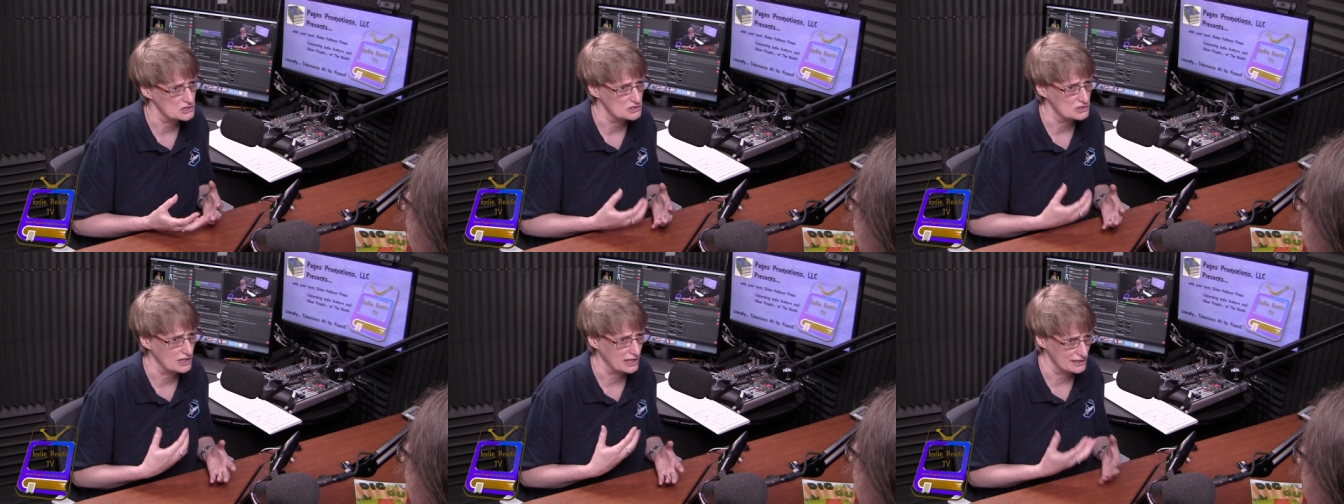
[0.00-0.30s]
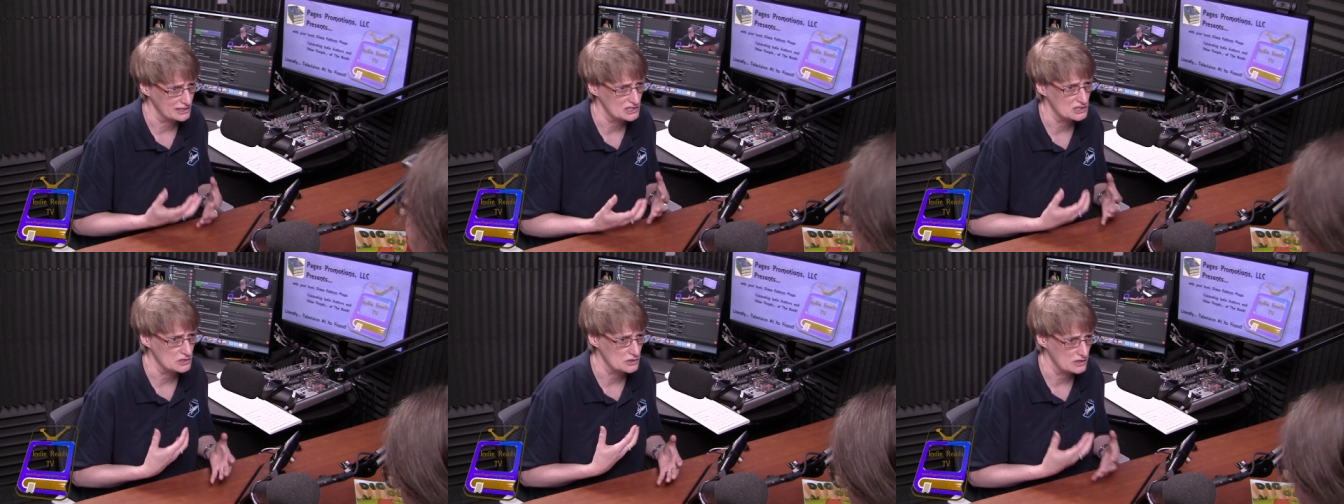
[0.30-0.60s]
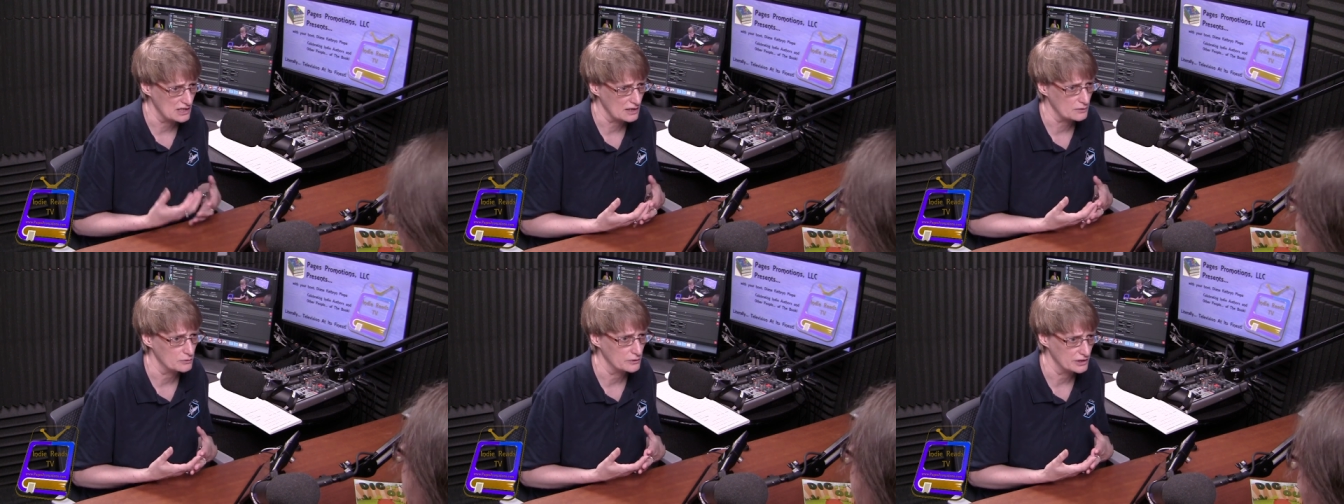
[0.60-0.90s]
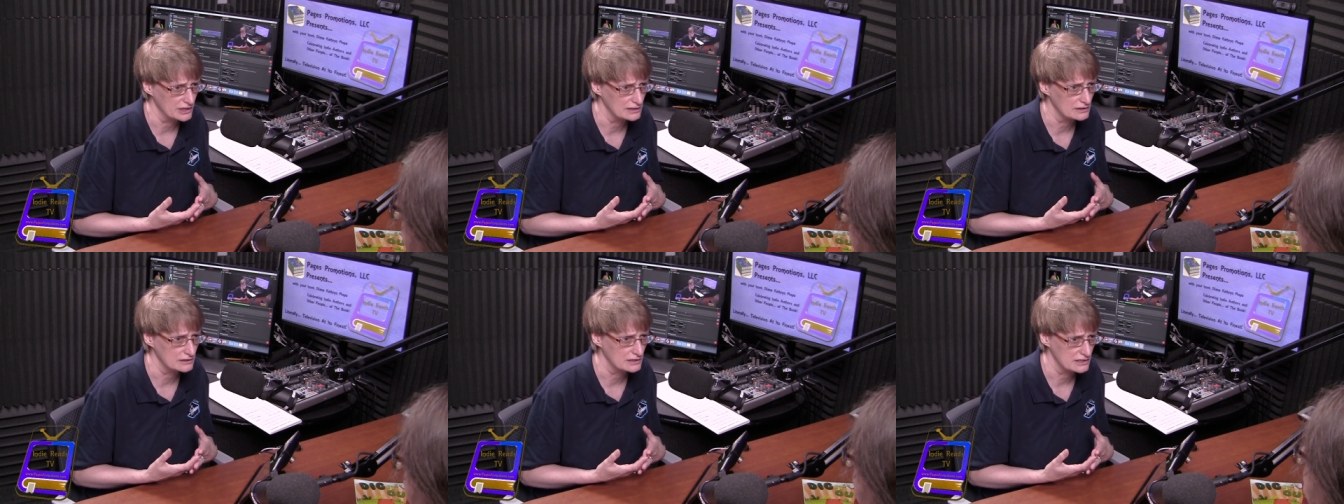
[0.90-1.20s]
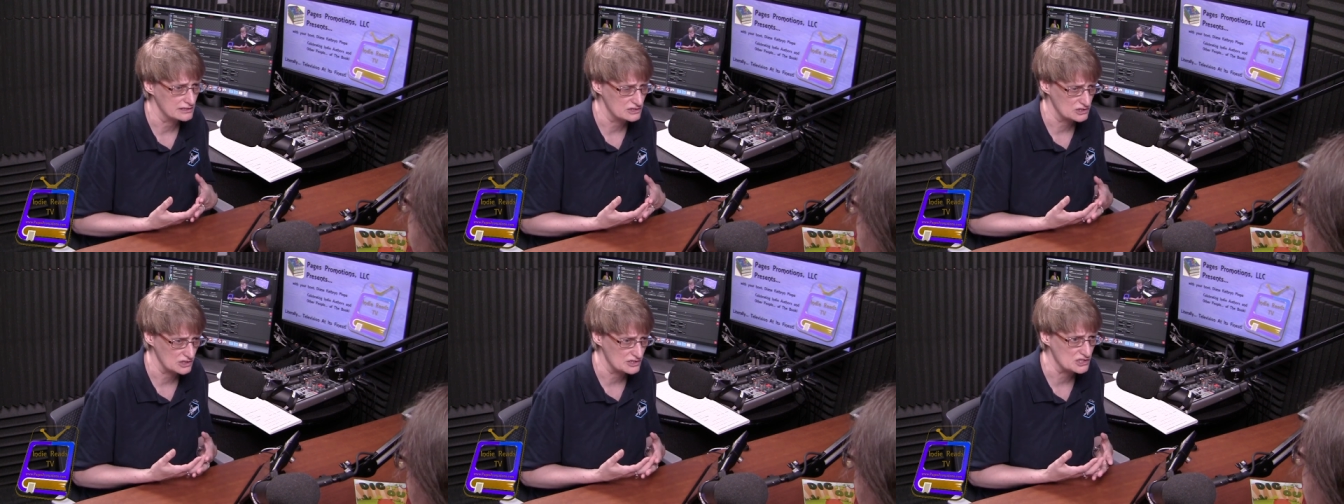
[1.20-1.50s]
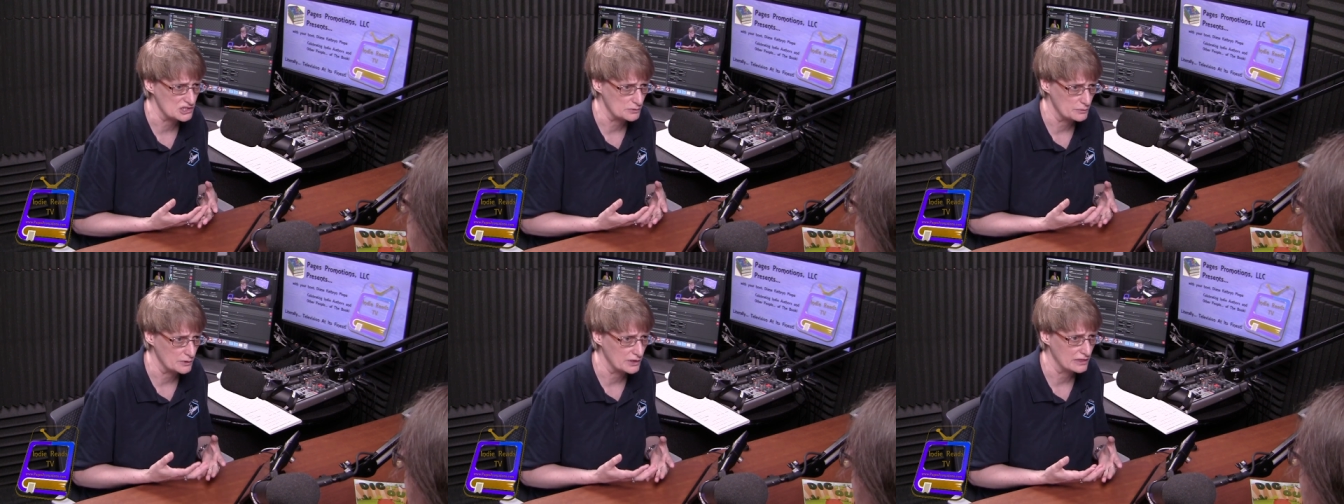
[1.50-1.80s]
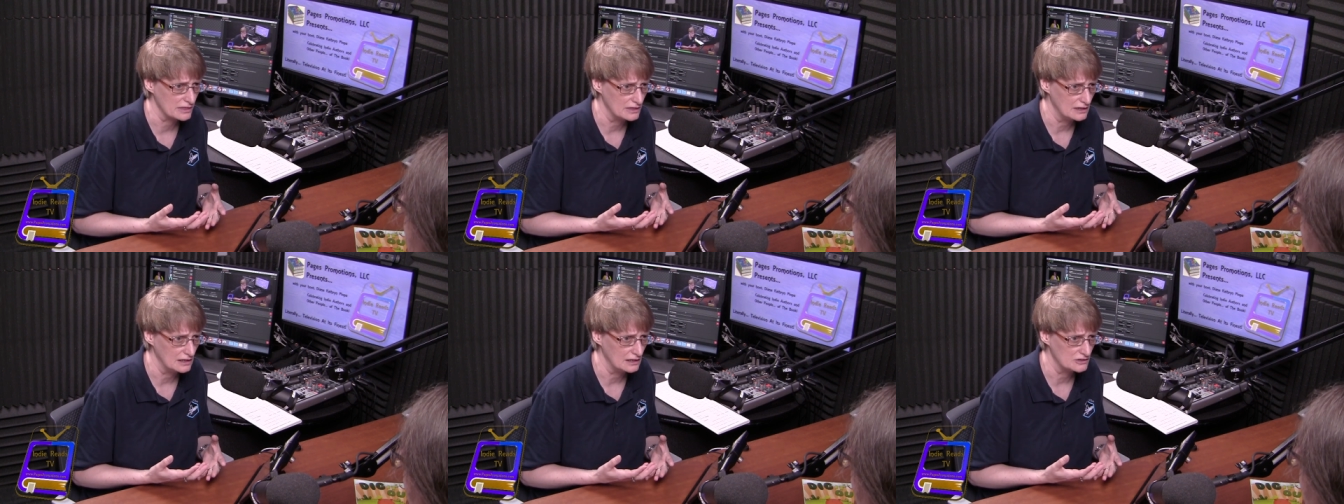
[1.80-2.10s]
You kind of do that mm-hmm. in conjunction
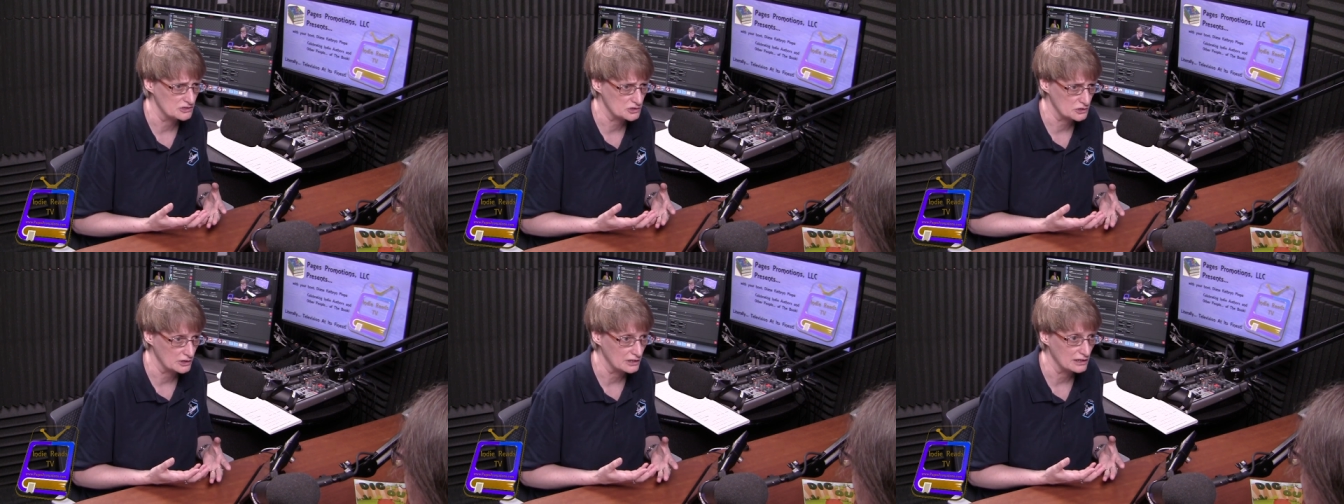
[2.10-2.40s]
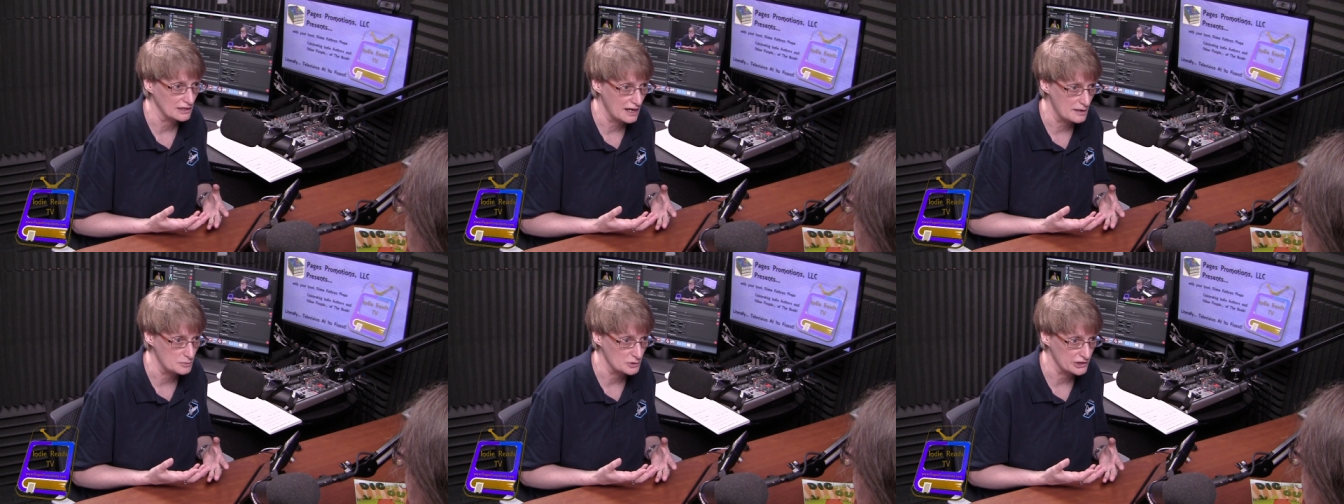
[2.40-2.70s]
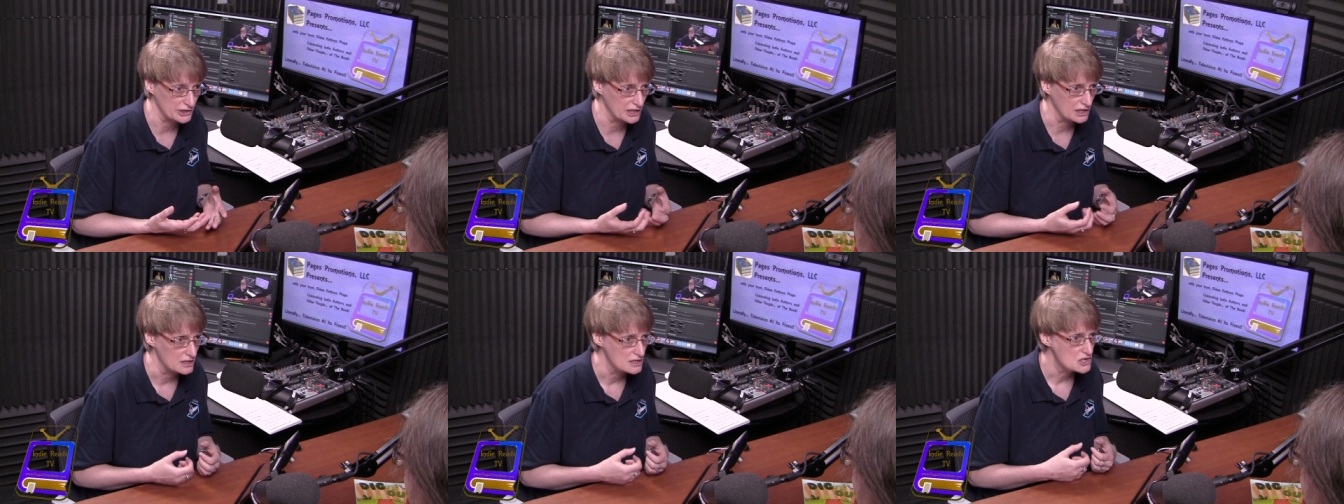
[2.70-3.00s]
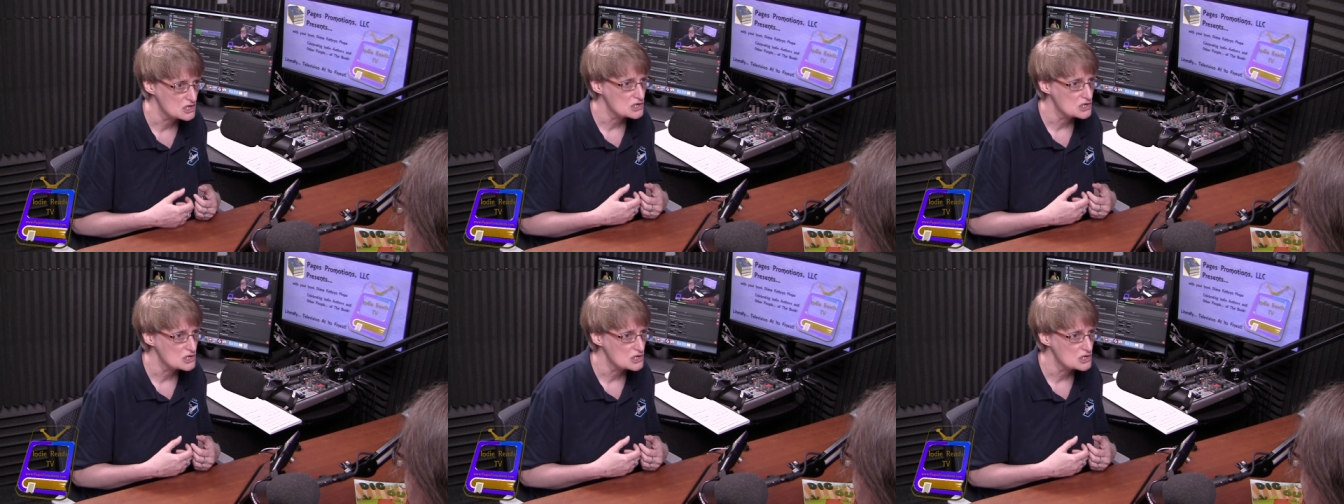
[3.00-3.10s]
with the Troy Library.